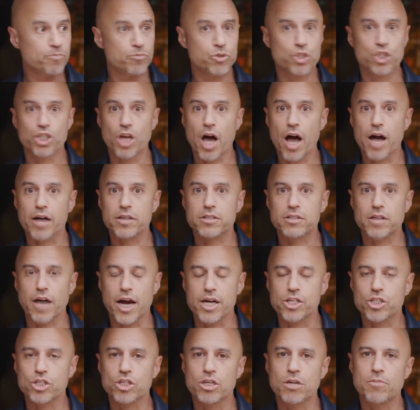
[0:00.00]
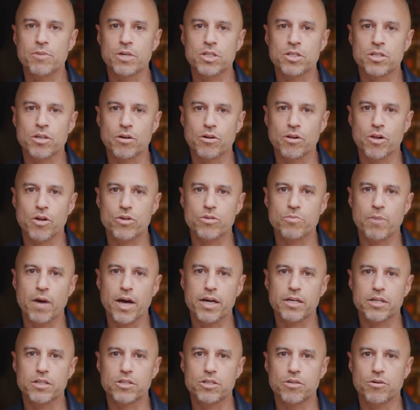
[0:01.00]
shucks, I shouldn't have been so
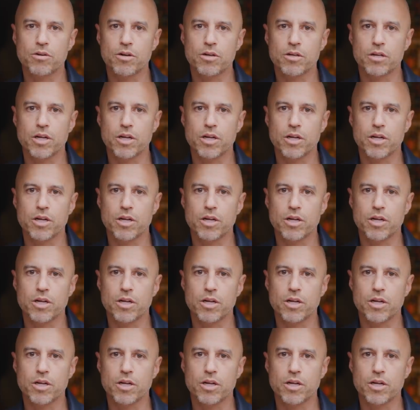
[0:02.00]
close-minded to it.